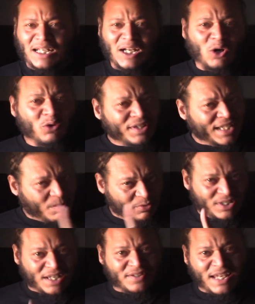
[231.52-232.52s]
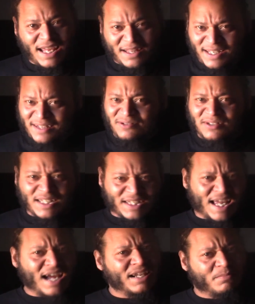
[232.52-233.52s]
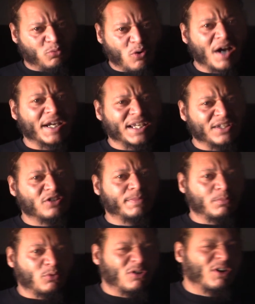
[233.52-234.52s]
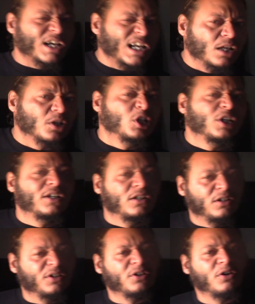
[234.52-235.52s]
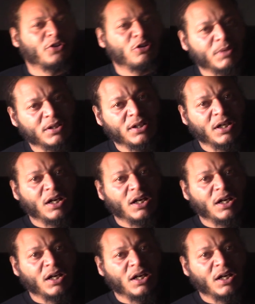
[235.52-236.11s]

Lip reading: Only thing I will say is they look like they had him walking a little bit more, kind of, you know, human.